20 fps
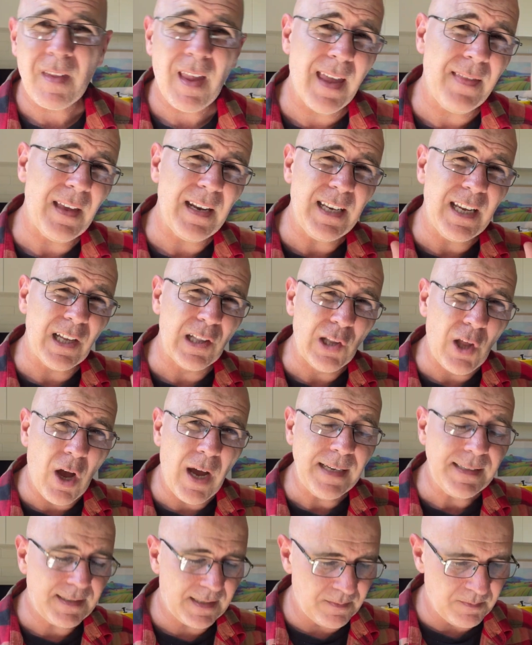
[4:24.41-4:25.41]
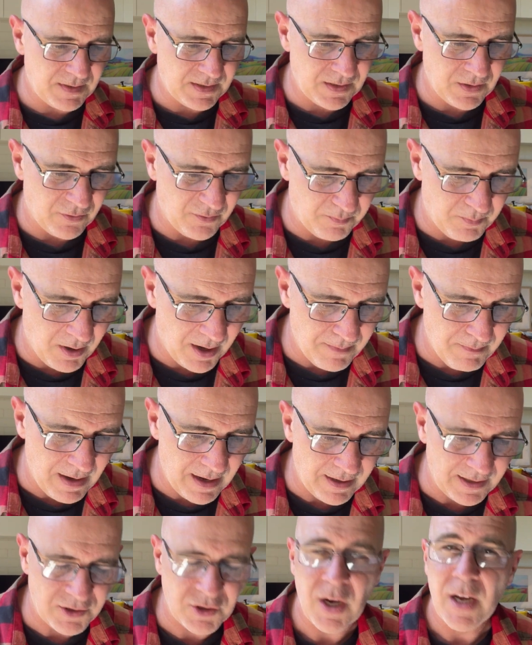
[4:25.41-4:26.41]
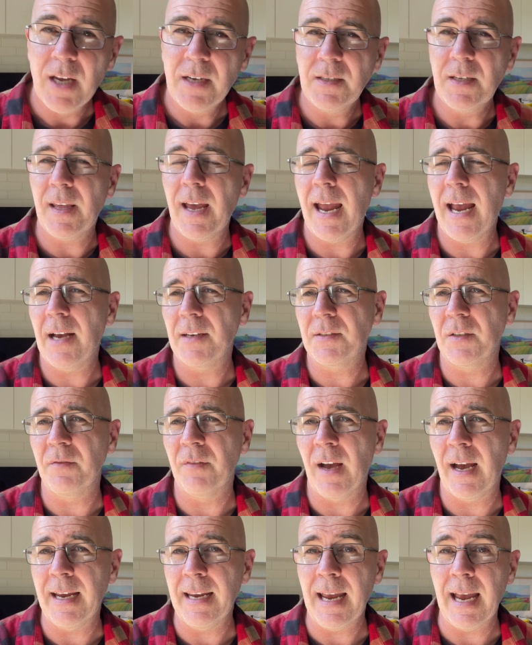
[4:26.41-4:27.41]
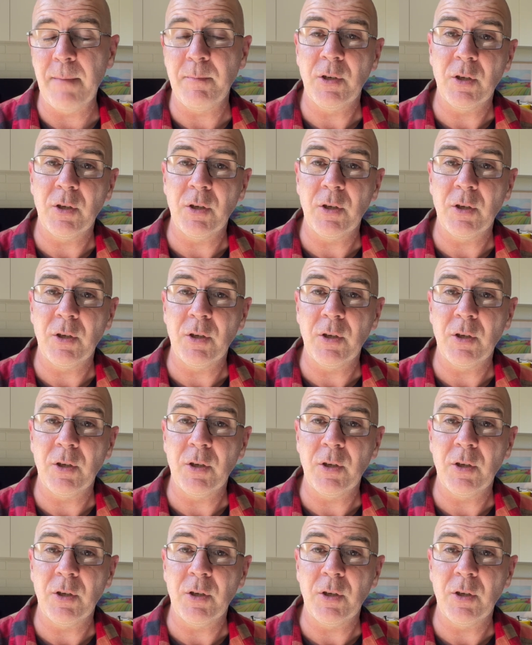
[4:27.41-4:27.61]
And then he aligns himself by marriage to the house of Ahab.